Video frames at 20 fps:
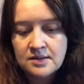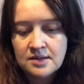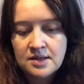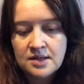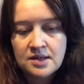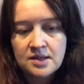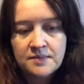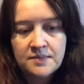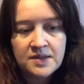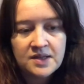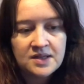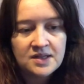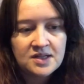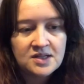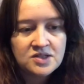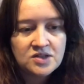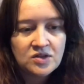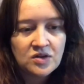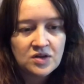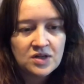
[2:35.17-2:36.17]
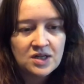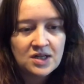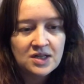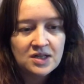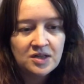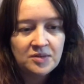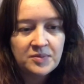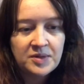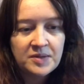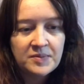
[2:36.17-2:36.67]
And then it's got a
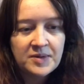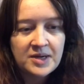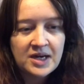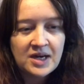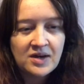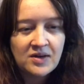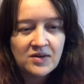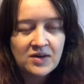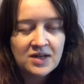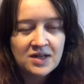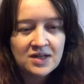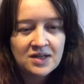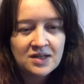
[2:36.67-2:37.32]
little bit about,